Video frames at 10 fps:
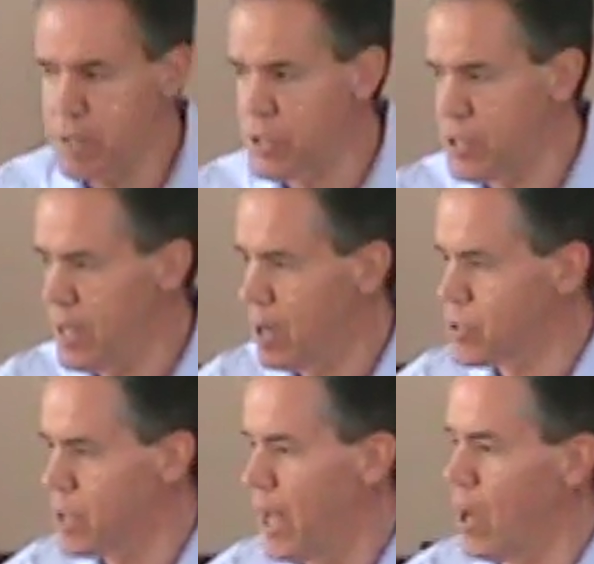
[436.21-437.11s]
but to see
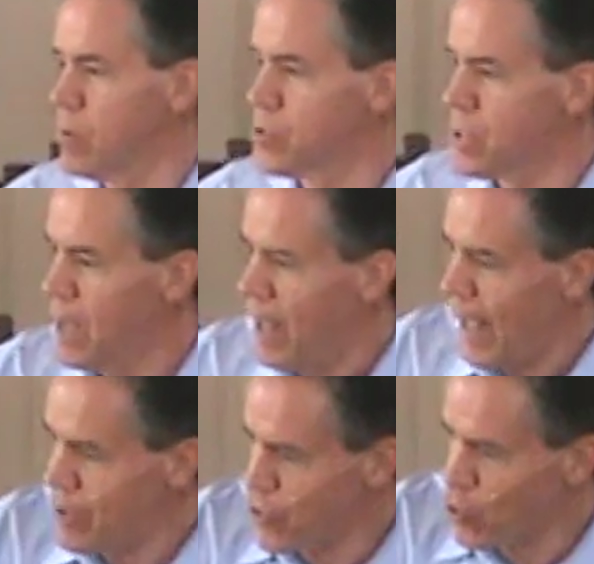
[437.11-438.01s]
ourselves
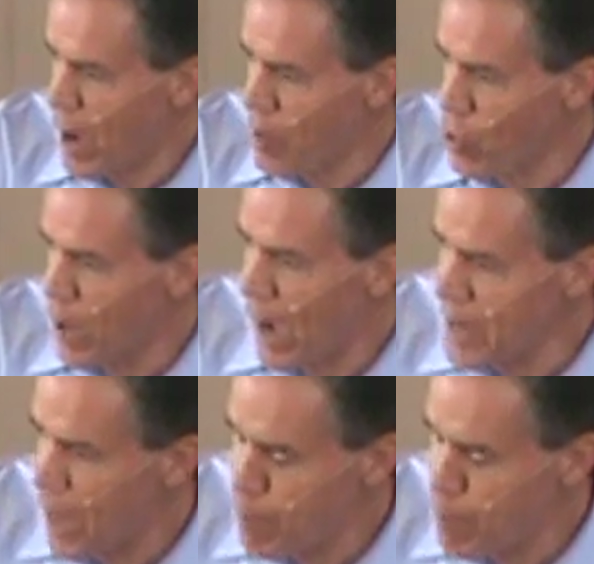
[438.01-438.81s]
as a travel guide.